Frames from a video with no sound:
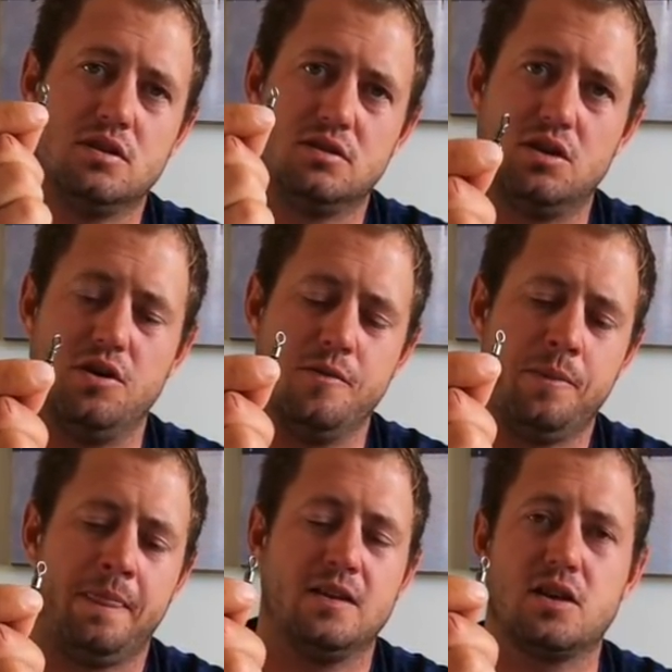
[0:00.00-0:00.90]
So
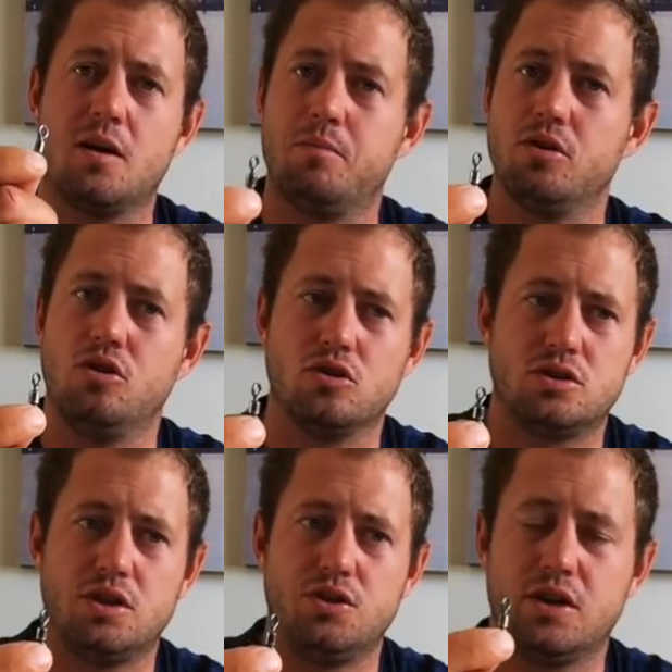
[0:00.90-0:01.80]
there's a couple of
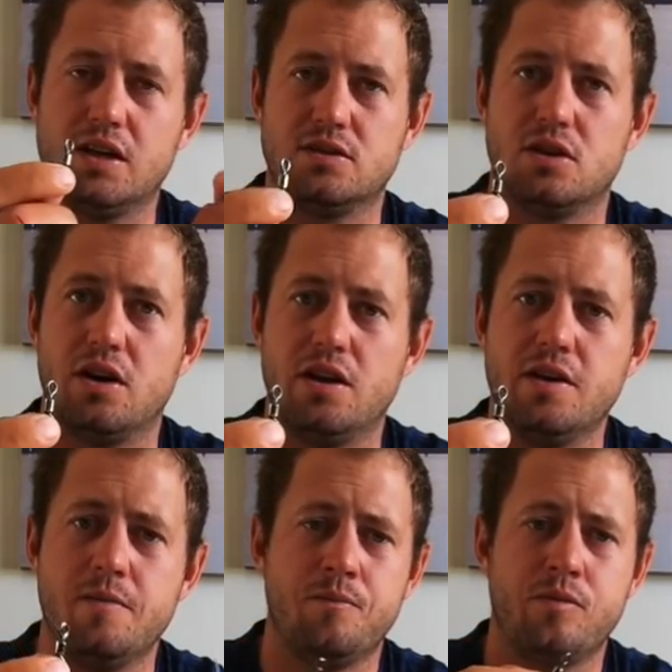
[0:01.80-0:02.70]
knots can tie
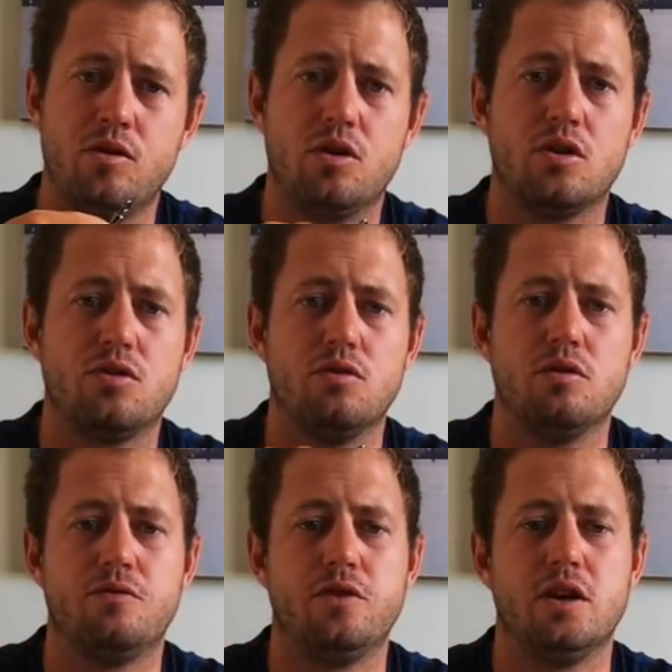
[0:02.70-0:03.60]
here. You can
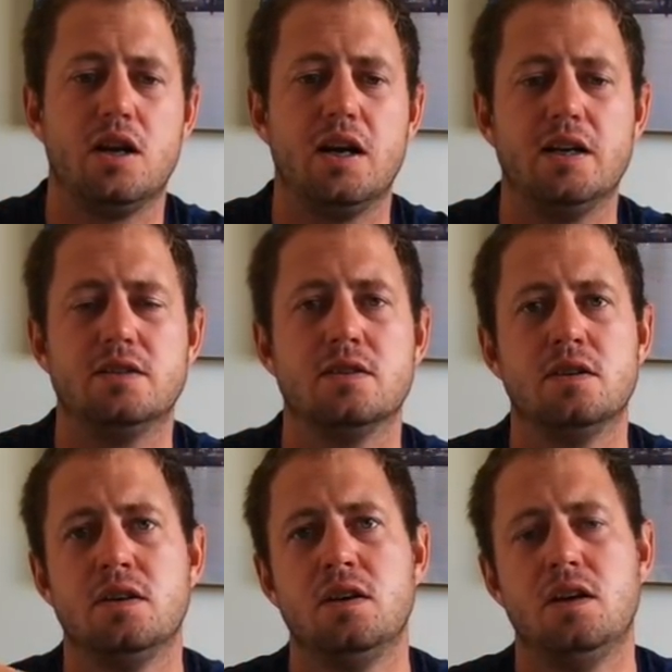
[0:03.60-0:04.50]
do a figure eight
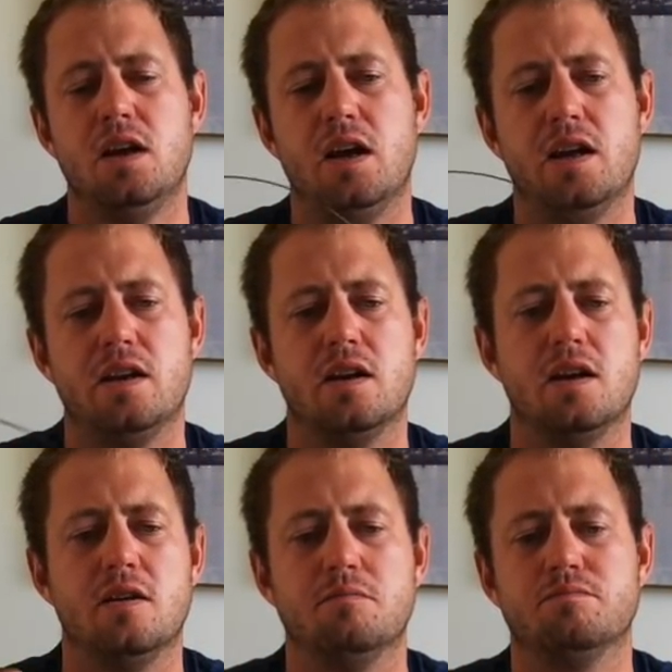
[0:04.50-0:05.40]
and
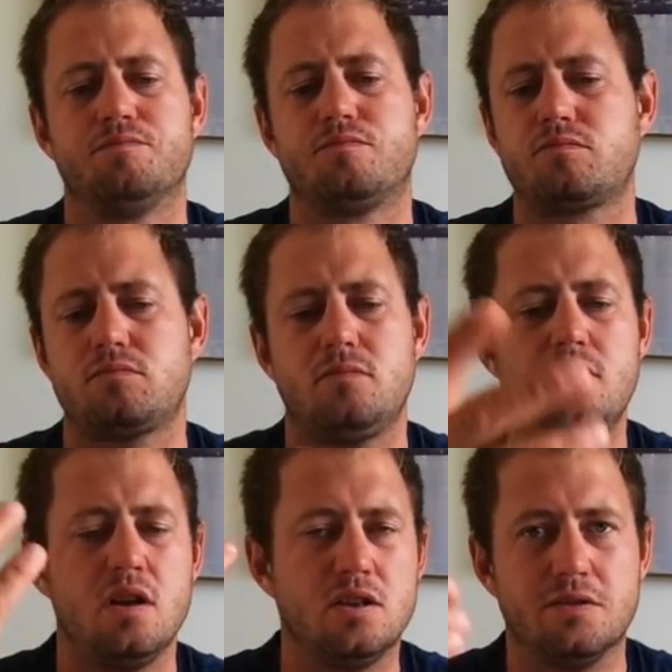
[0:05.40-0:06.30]
um,
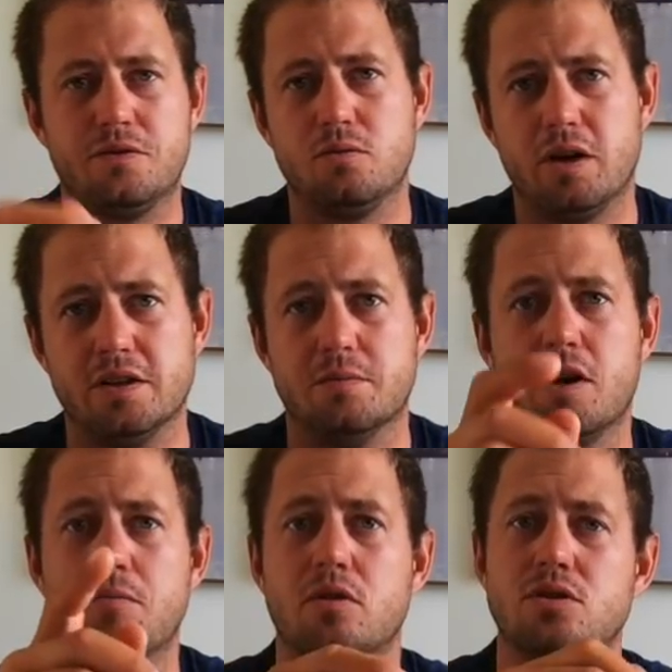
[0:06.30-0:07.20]
different ways, but
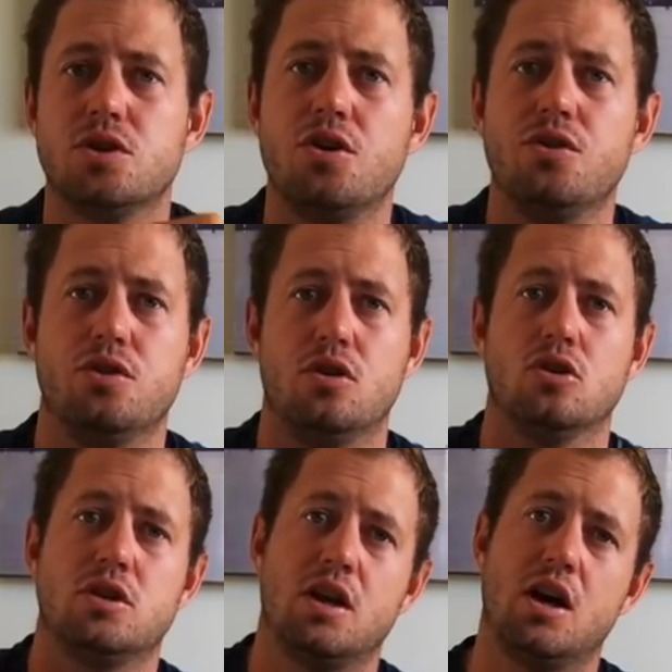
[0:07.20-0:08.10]
I'm going to show you the
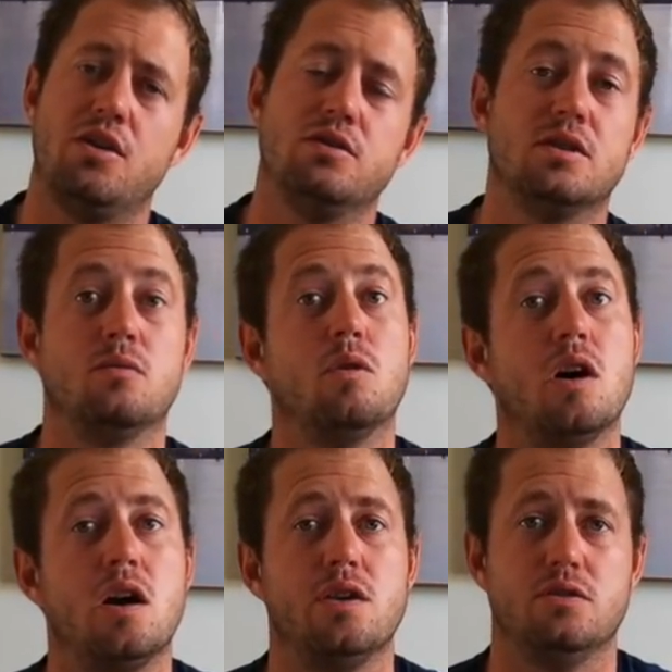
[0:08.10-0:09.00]
knot that I use and
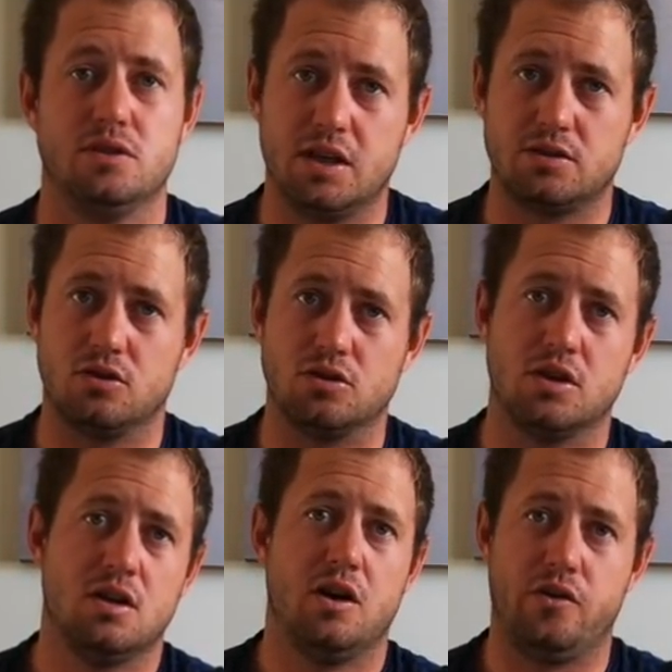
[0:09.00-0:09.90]
why I use that knot.
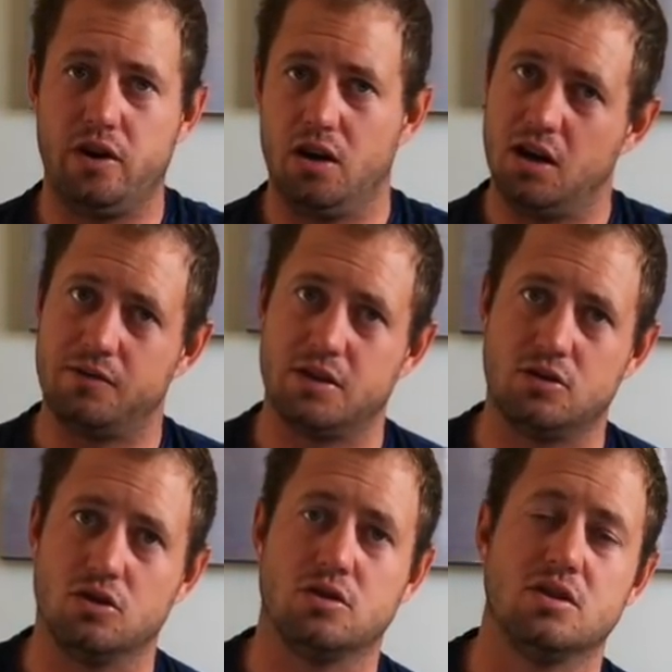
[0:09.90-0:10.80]
I really love that
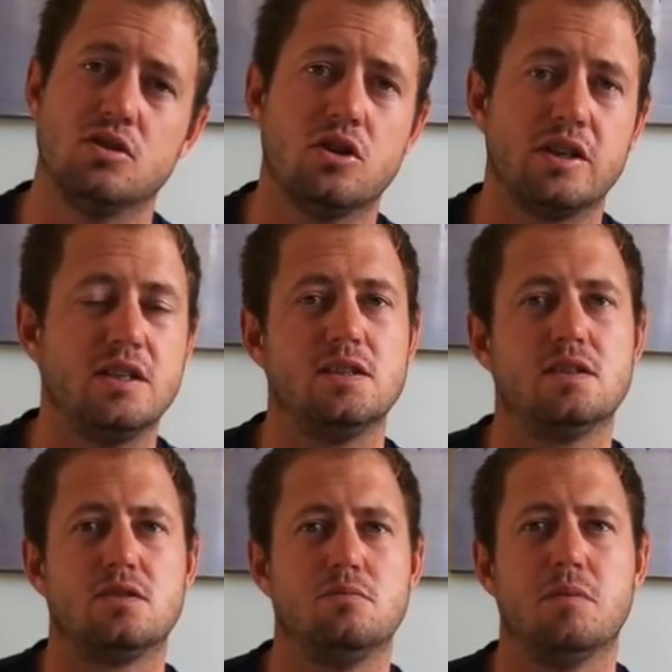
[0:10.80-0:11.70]
knot. It's not the
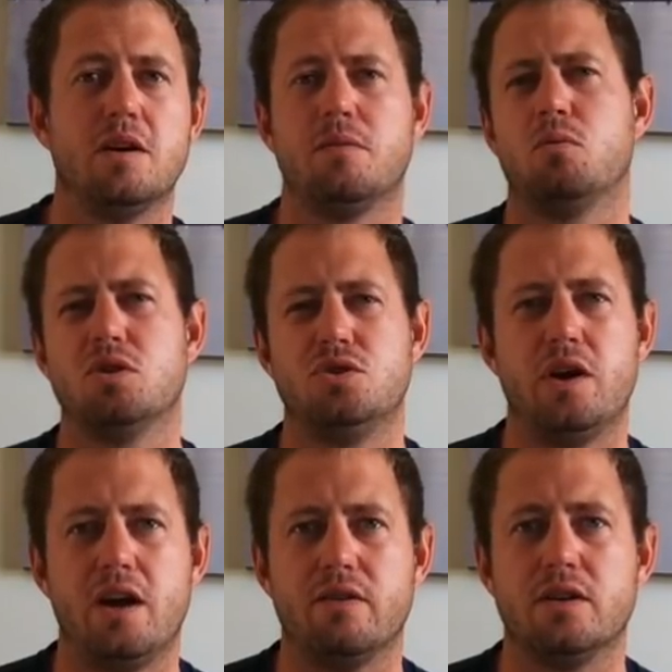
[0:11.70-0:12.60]
easiest to make, but once you
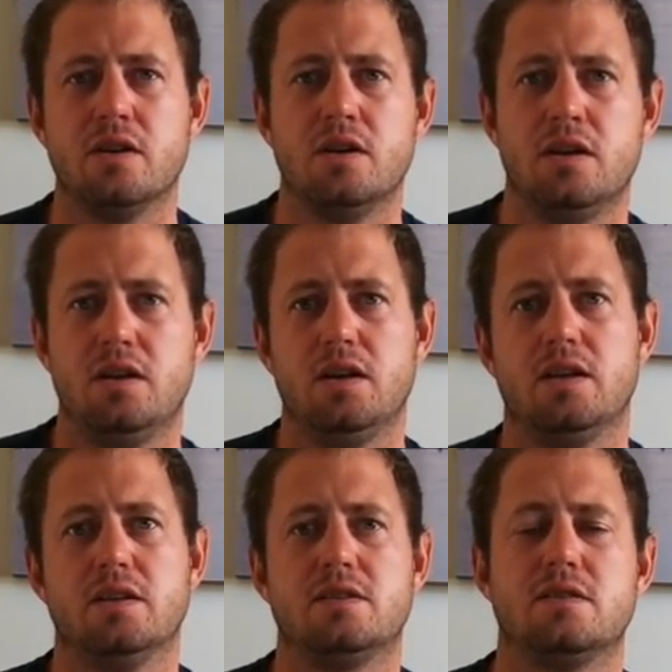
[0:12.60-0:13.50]
have it, it
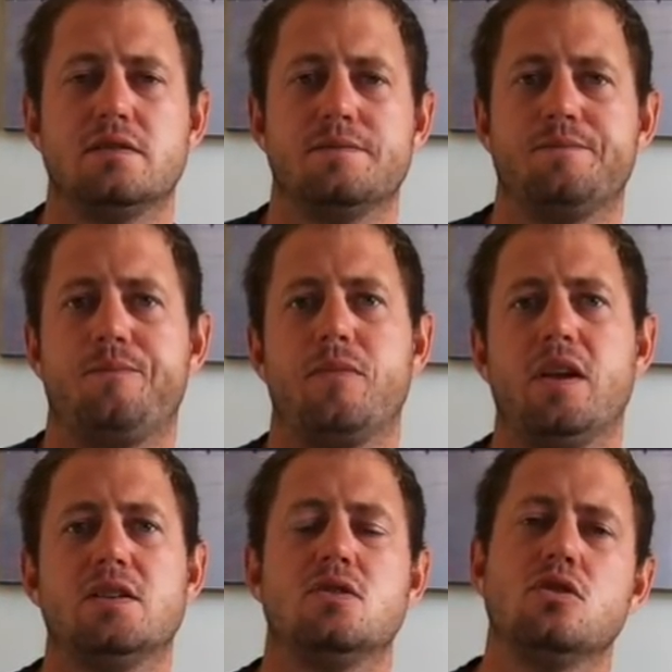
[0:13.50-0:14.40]
it's
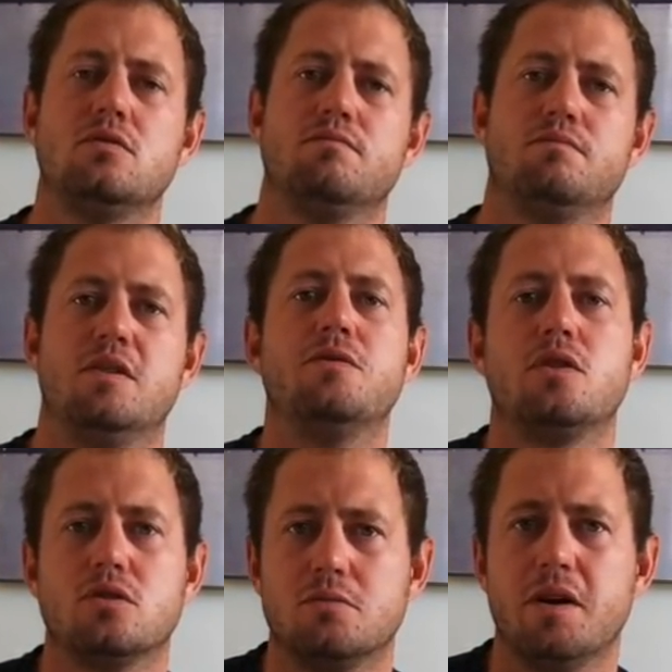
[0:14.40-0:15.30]
it's not
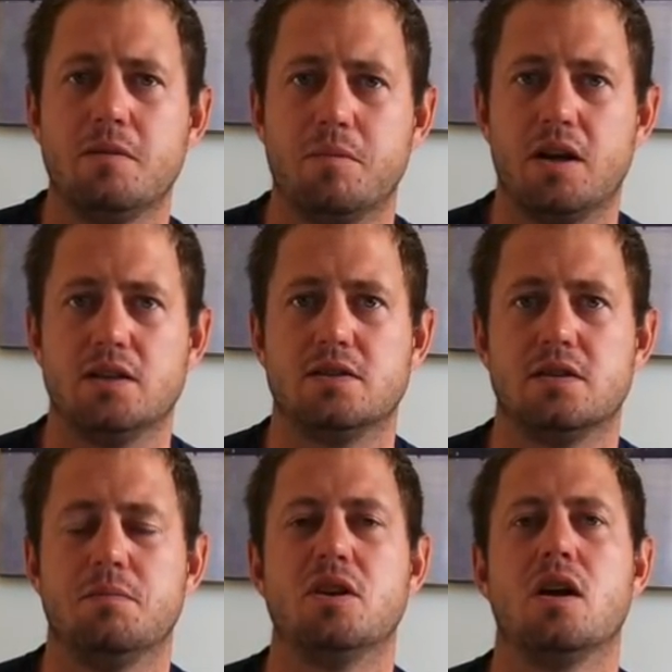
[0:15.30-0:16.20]
difficult to make, but it's
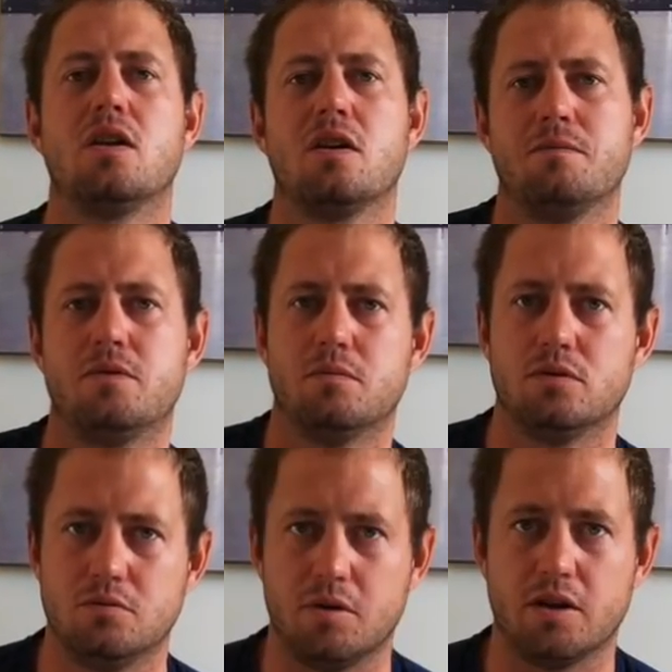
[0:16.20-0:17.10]
a bit uncomfortable
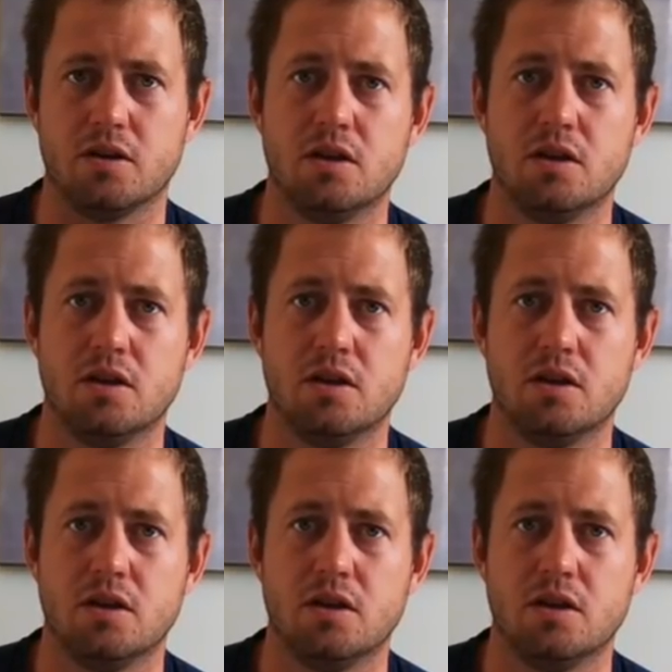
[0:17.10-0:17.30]
to make.